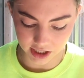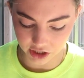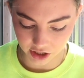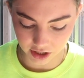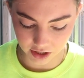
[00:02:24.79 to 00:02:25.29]

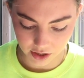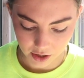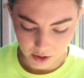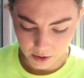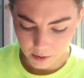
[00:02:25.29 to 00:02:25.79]
teacher.
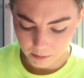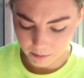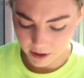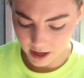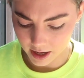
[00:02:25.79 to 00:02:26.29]

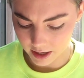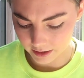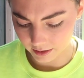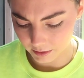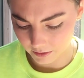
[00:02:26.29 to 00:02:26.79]

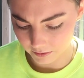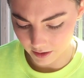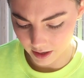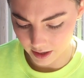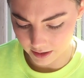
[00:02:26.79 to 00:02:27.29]
But let me
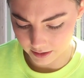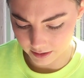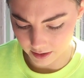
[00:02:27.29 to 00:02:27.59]
find